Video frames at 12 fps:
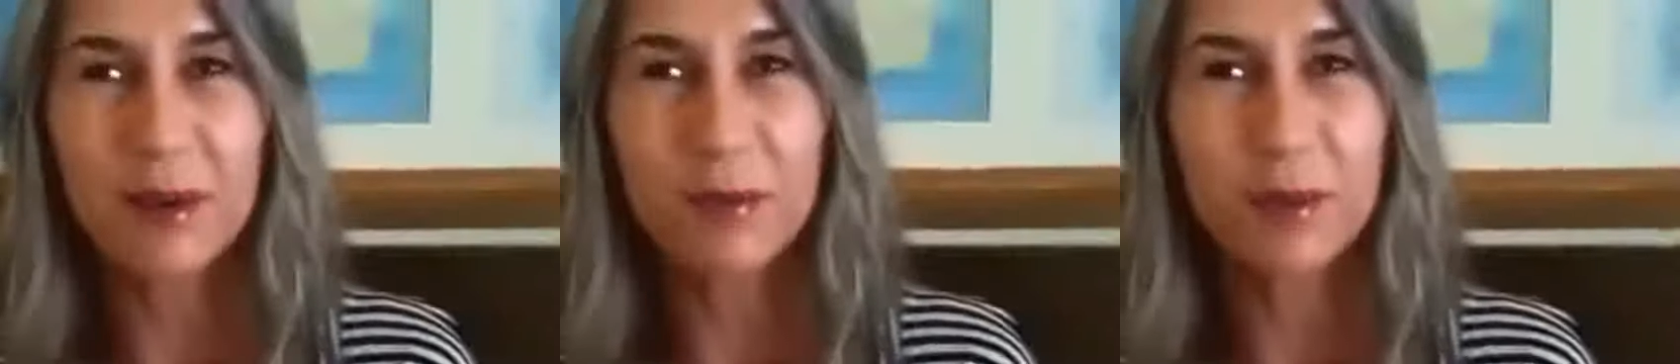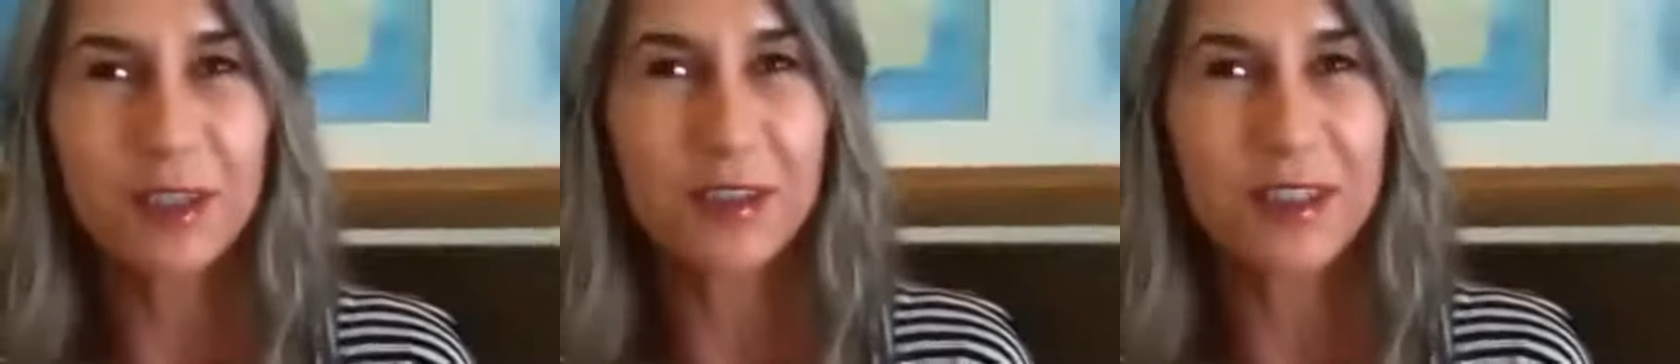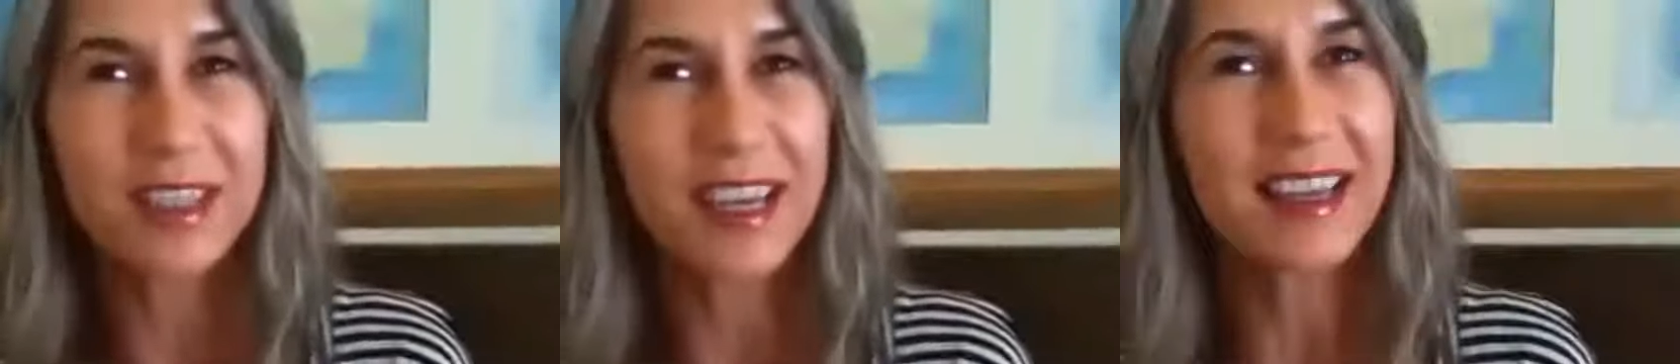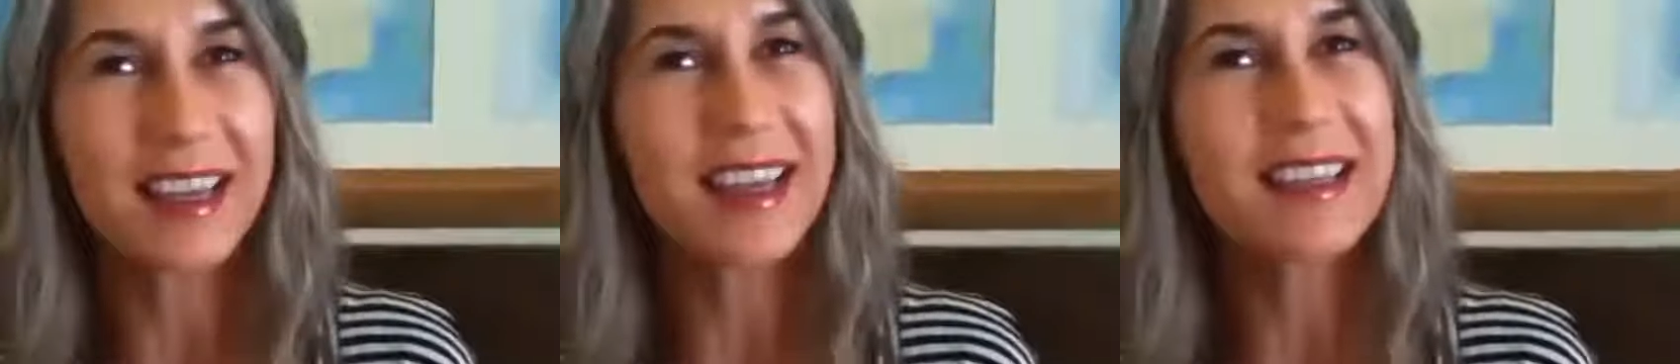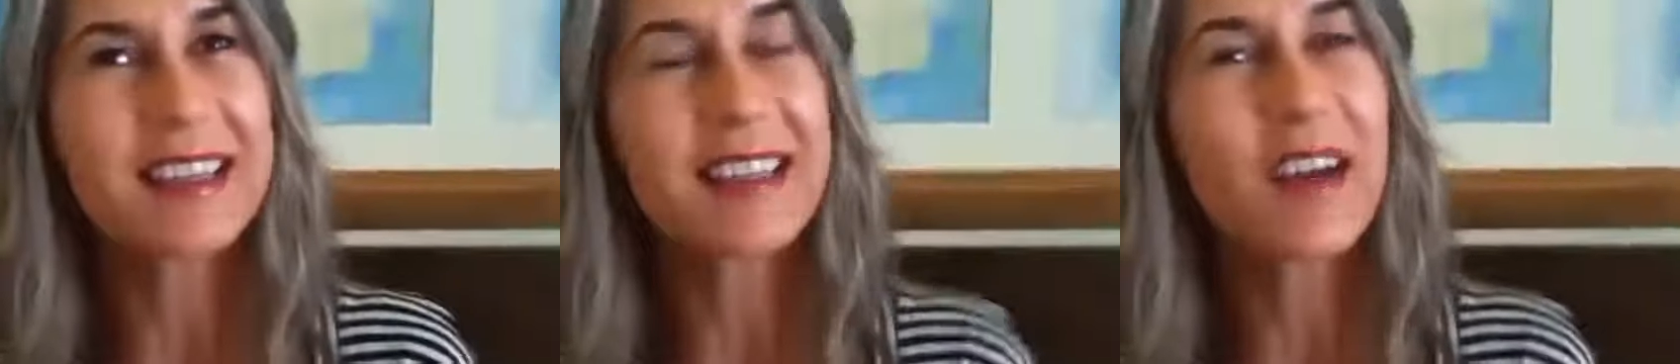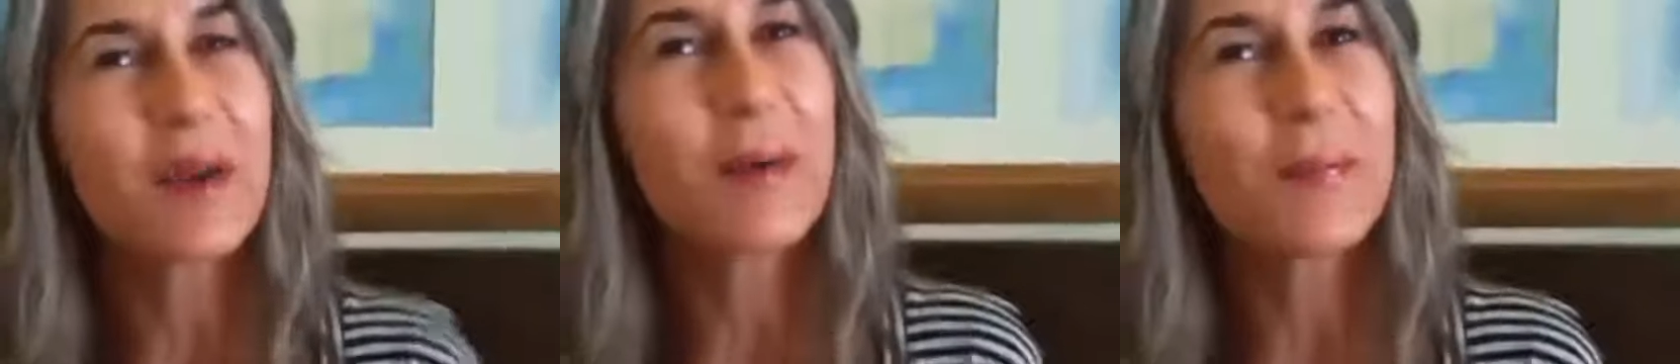Would you say that
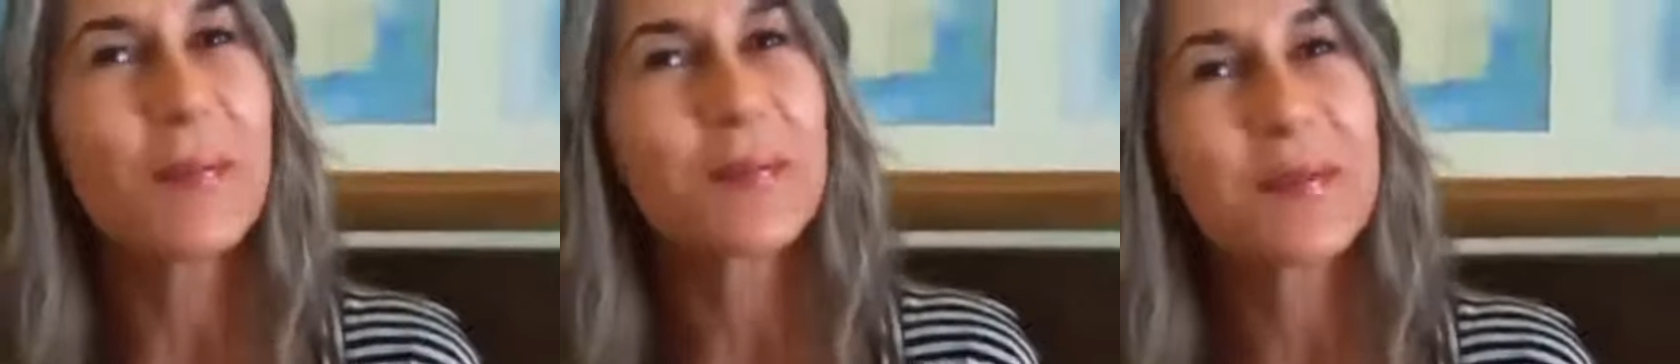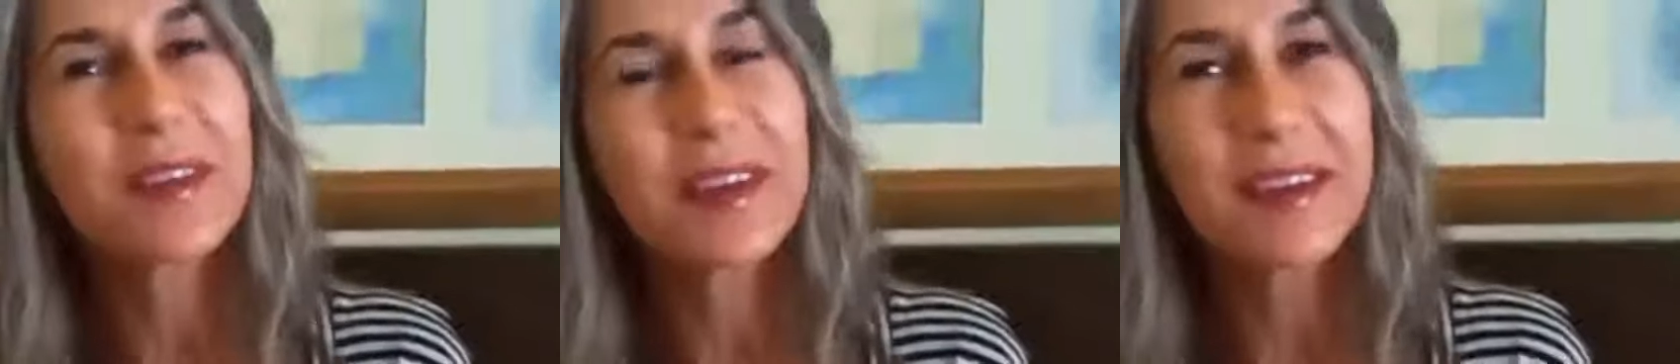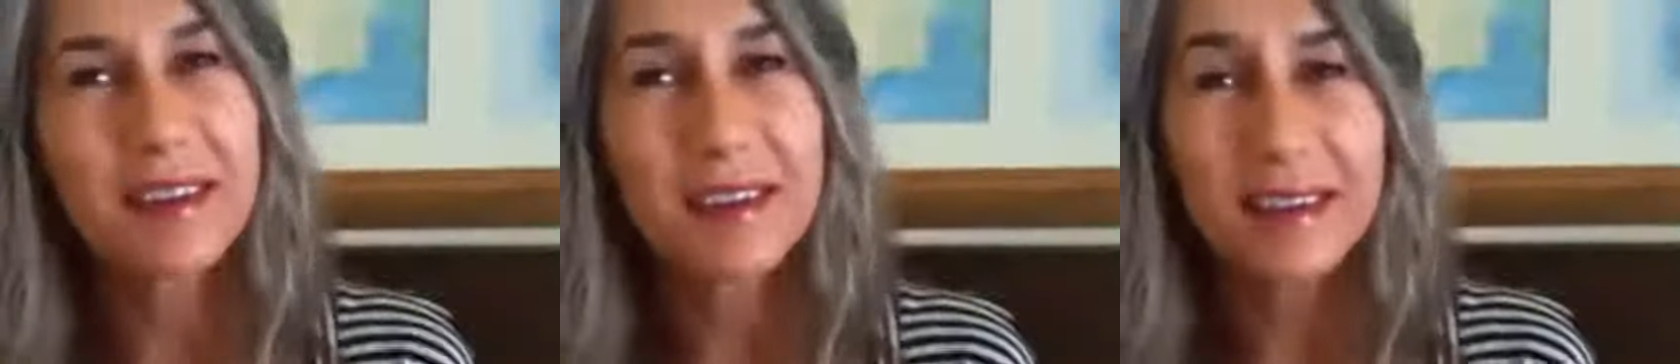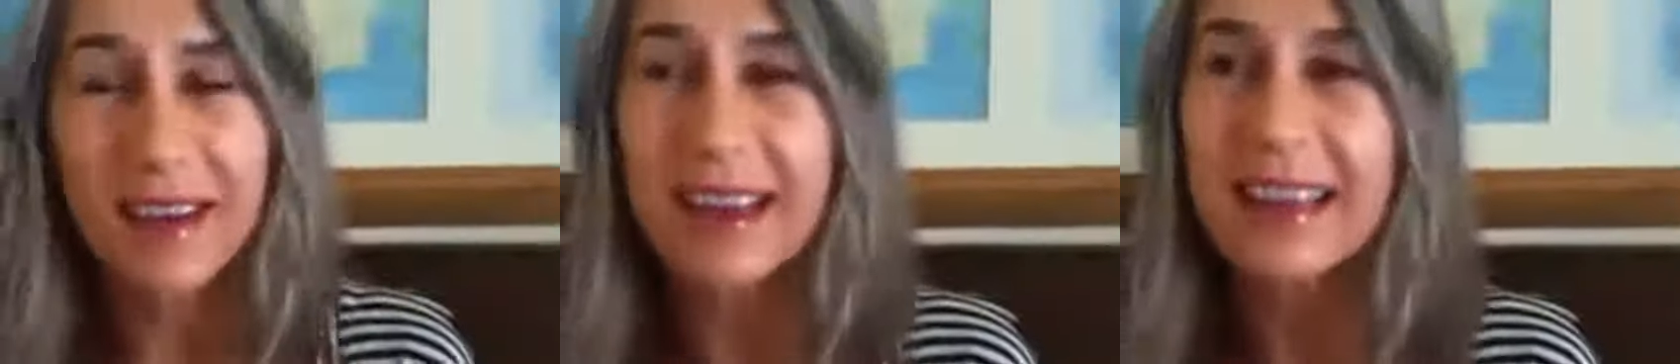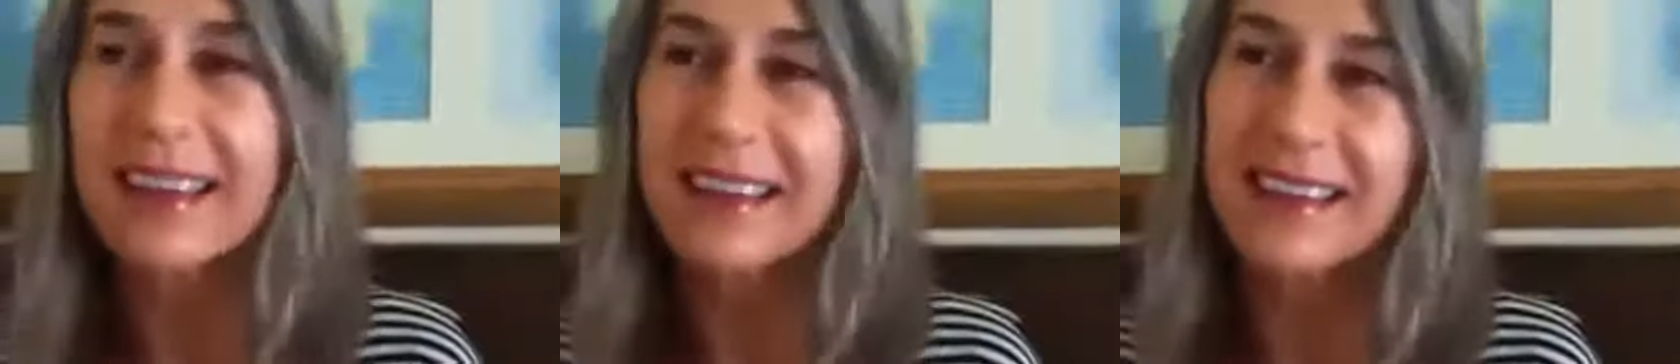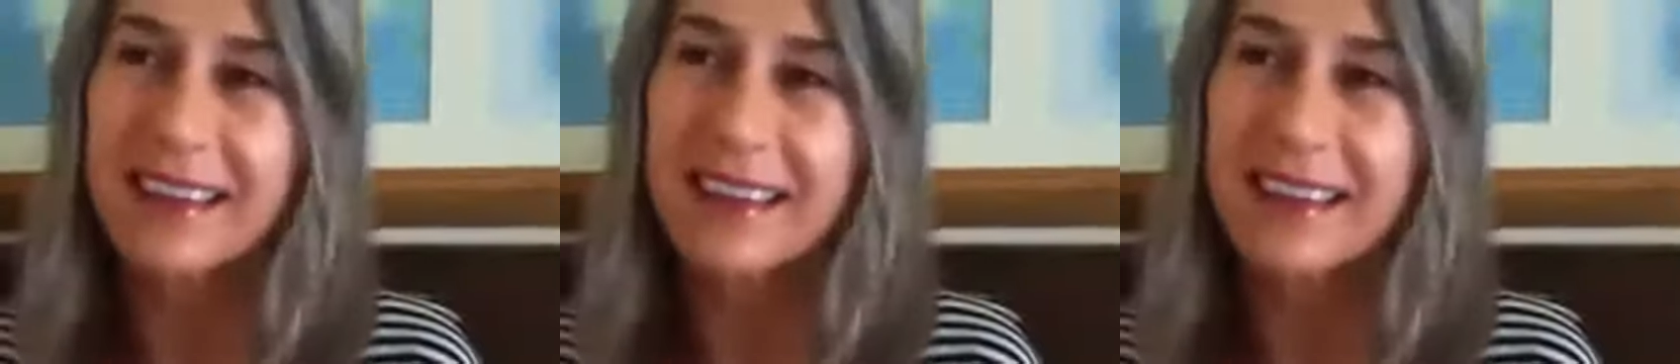like